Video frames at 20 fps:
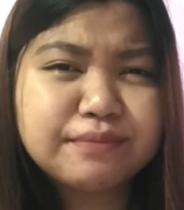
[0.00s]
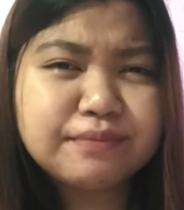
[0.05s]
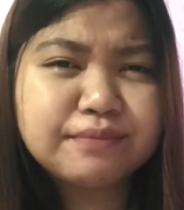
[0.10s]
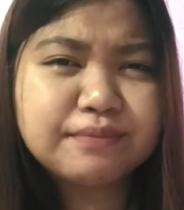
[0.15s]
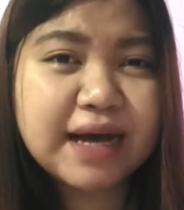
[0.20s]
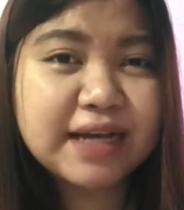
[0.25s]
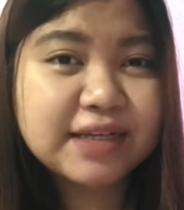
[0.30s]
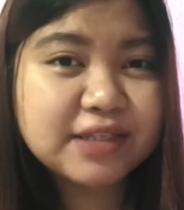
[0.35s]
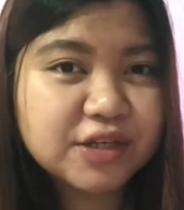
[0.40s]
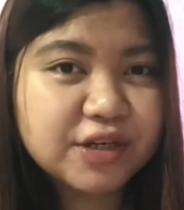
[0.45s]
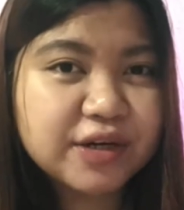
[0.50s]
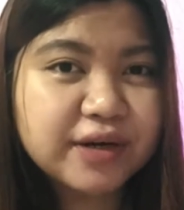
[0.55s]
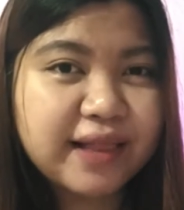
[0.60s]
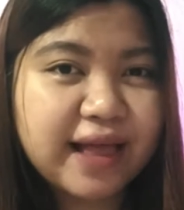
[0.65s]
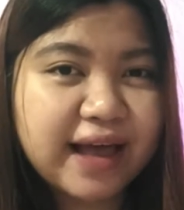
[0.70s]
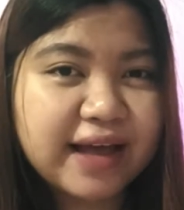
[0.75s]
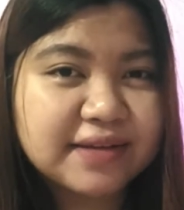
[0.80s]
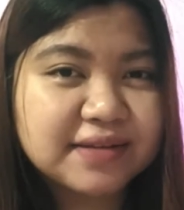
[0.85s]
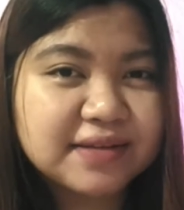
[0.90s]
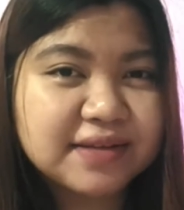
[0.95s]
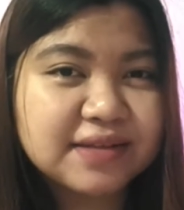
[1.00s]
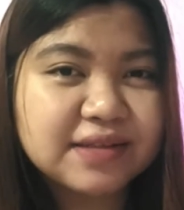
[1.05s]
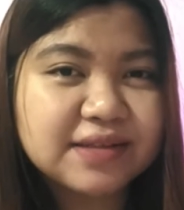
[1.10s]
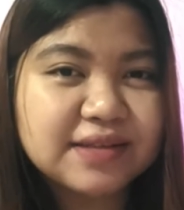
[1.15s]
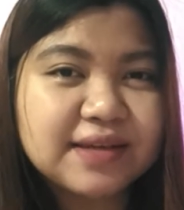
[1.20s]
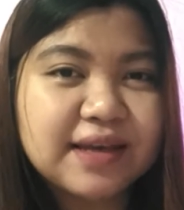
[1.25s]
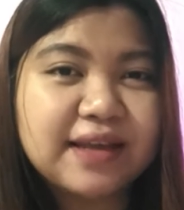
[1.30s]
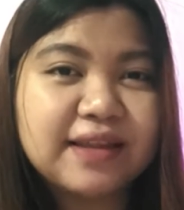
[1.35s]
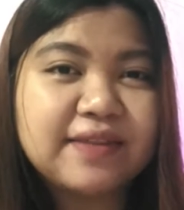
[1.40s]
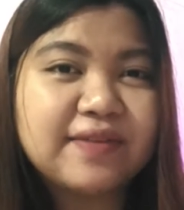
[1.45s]
master
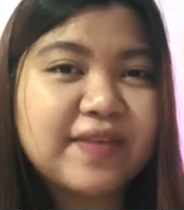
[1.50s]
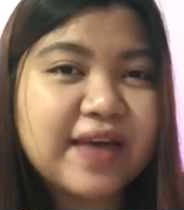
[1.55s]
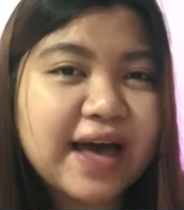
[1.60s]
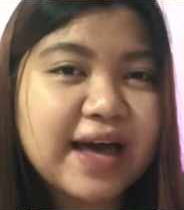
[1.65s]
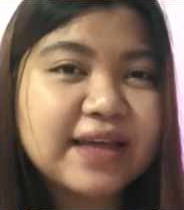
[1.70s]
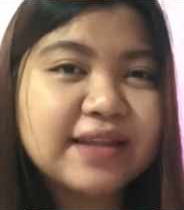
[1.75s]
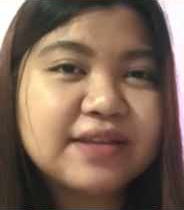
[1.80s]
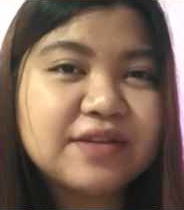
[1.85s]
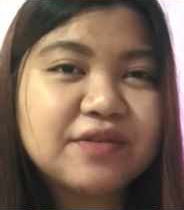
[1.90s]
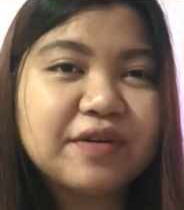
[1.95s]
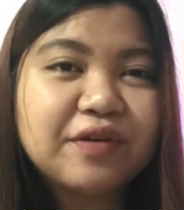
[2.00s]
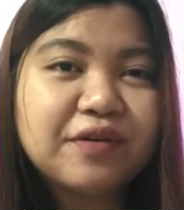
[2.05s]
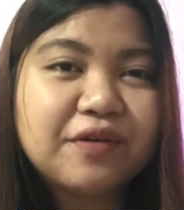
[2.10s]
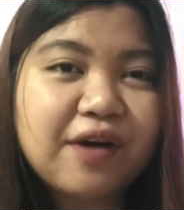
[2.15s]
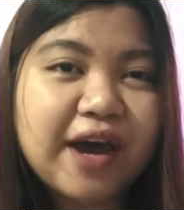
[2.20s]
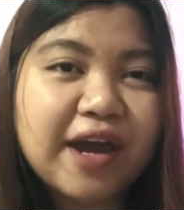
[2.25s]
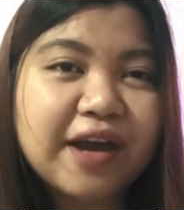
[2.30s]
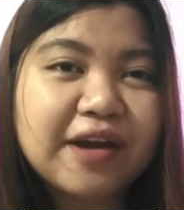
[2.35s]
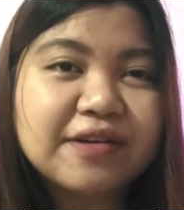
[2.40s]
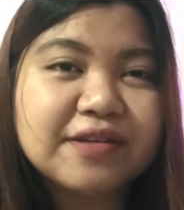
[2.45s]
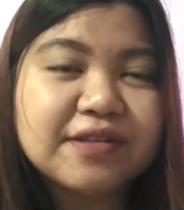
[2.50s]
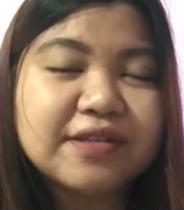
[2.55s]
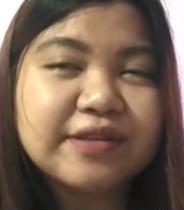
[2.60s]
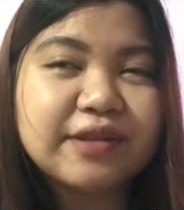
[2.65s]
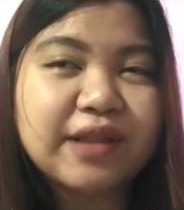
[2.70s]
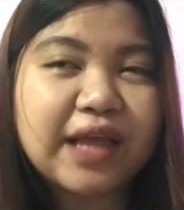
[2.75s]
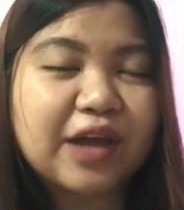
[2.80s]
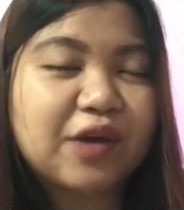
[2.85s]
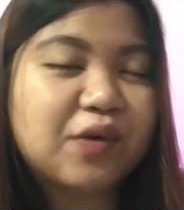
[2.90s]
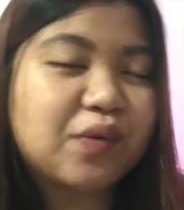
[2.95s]
classes, and that
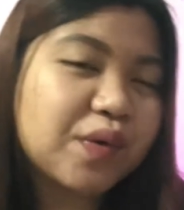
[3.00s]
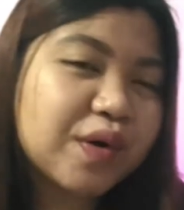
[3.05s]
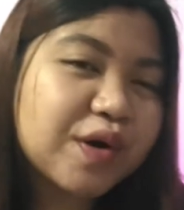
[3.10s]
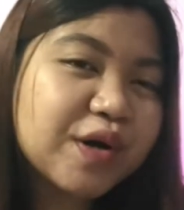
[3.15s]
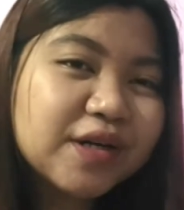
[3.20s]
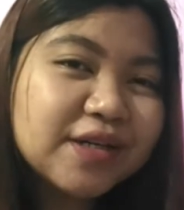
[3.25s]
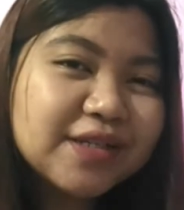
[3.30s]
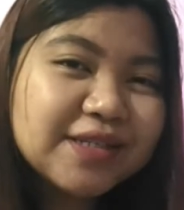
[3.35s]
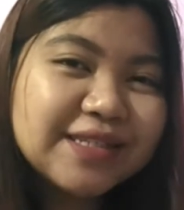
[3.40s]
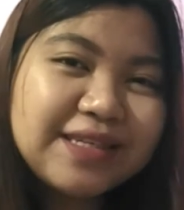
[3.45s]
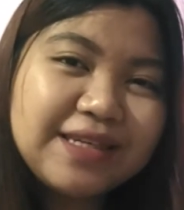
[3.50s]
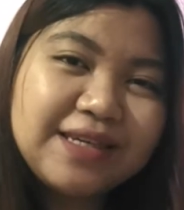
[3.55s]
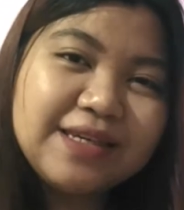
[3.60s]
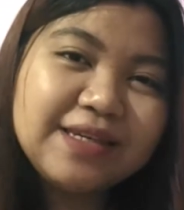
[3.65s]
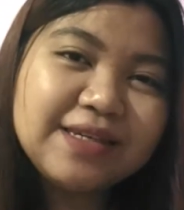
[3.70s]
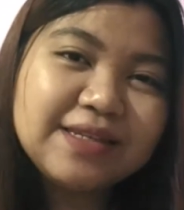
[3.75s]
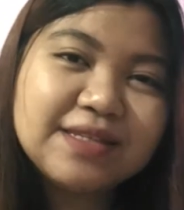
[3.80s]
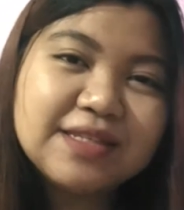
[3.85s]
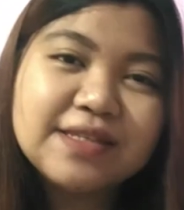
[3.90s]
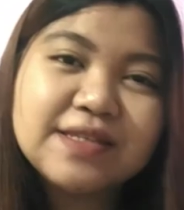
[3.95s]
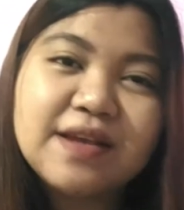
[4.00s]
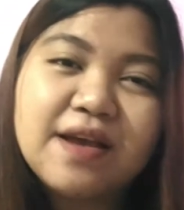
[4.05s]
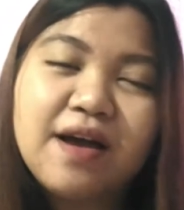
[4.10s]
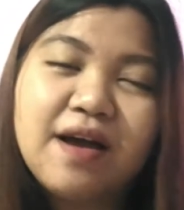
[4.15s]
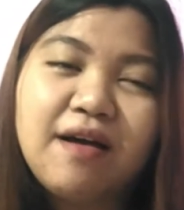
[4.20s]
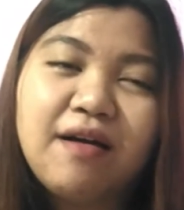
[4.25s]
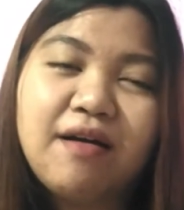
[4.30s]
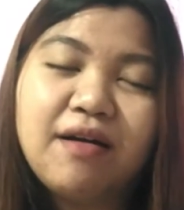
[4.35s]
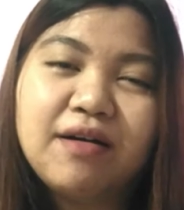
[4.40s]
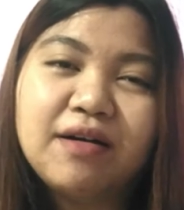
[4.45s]
requires like worksheets,
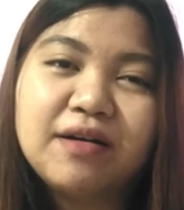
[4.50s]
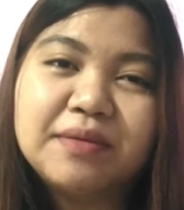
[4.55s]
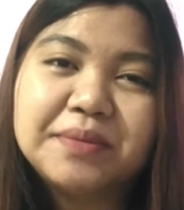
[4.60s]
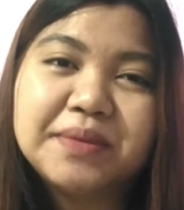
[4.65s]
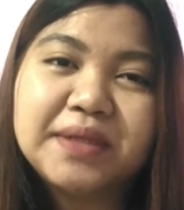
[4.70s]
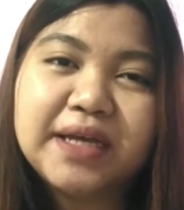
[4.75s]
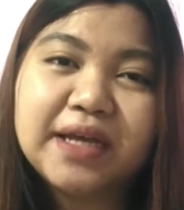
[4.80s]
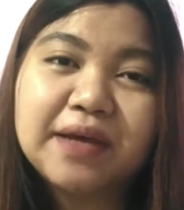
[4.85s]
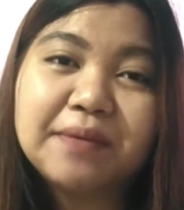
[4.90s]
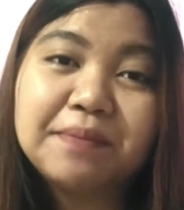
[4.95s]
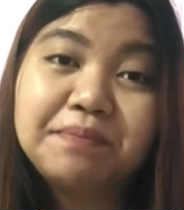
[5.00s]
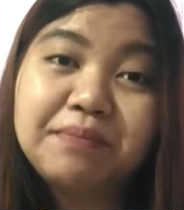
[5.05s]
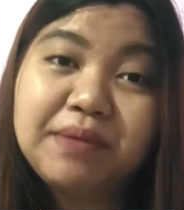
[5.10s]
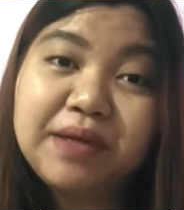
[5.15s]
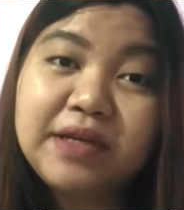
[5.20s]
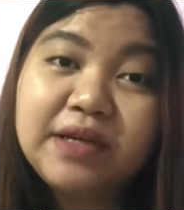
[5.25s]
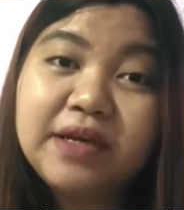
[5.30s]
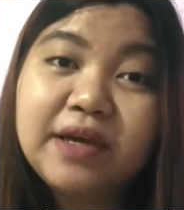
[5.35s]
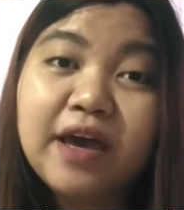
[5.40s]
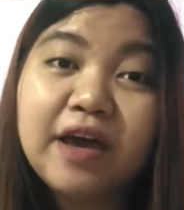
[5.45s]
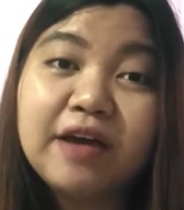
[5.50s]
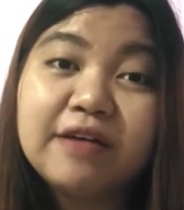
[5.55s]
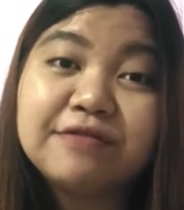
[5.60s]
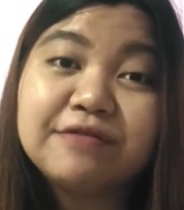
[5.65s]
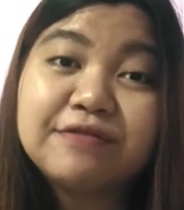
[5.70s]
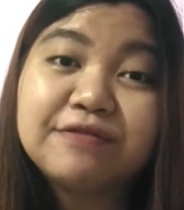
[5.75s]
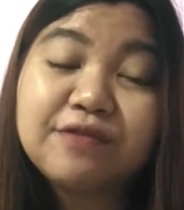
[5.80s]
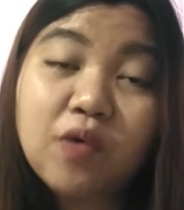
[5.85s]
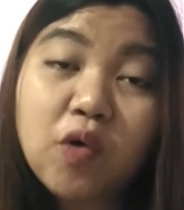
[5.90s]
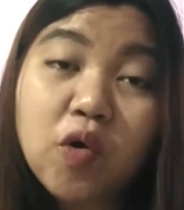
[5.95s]
like a PDF
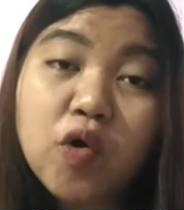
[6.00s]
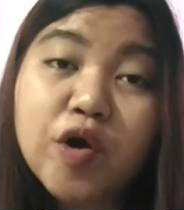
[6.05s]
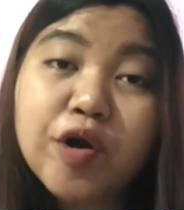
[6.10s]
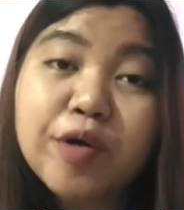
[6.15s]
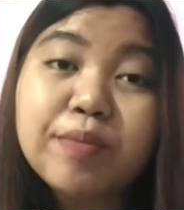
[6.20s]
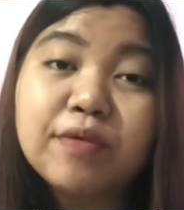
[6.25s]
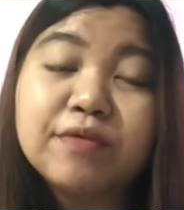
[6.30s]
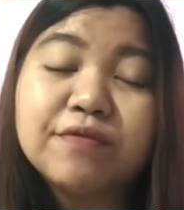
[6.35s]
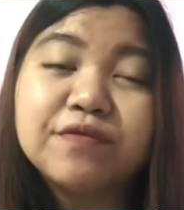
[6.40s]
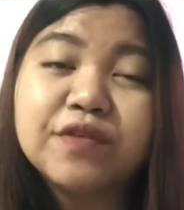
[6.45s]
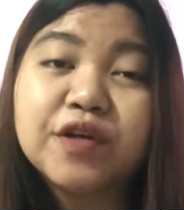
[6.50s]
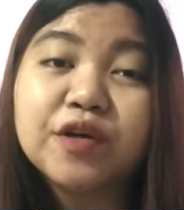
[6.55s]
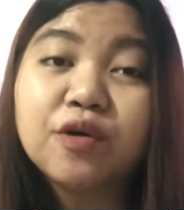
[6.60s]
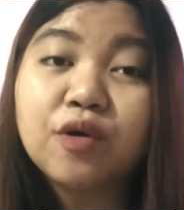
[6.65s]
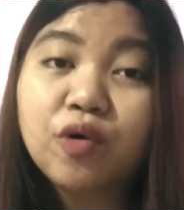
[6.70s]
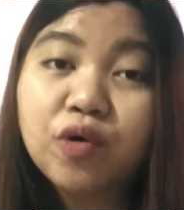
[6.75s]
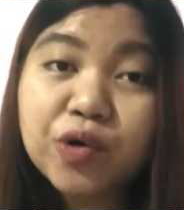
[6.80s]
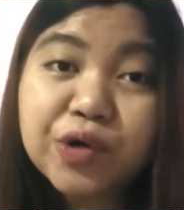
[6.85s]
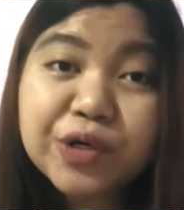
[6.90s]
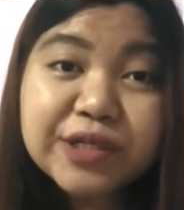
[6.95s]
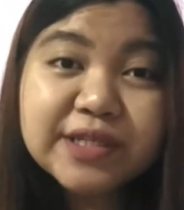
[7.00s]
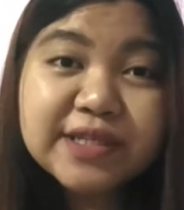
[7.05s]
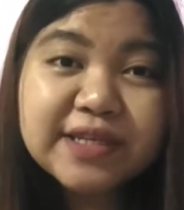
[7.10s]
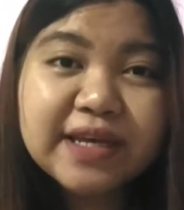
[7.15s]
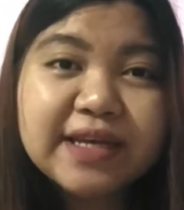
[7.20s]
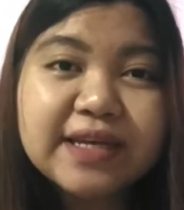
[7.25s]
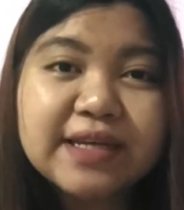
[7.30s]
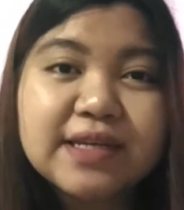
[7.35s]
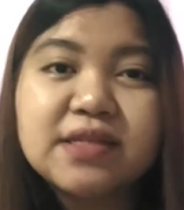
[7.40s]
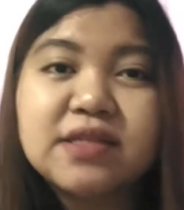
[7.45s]
form of their
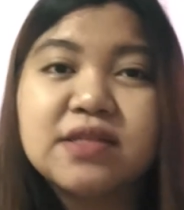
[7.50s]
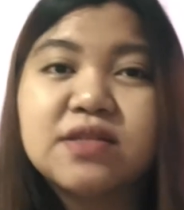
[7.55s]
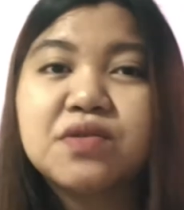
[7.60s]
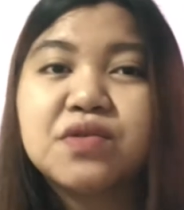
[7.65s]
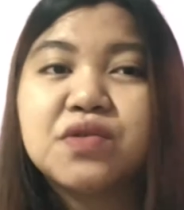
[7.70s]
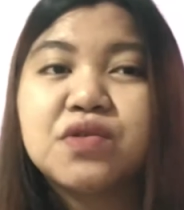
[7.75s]
courses.